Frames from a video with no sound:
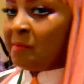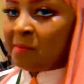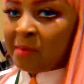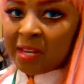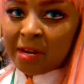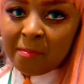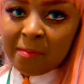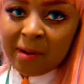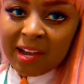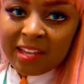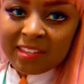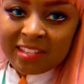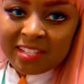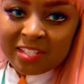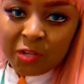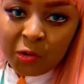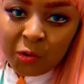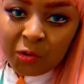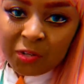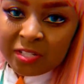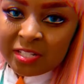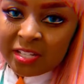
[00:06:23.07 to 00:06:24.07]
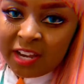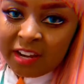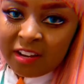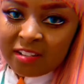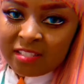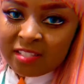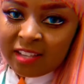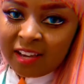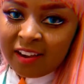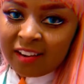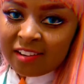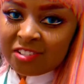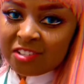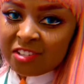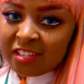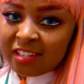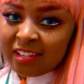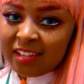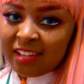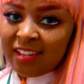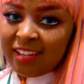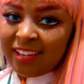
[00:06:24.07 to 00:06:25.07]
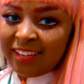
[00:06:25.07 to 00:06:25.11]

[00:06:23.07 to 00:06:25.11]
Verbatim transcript: I'm gonna buy this whole entire section.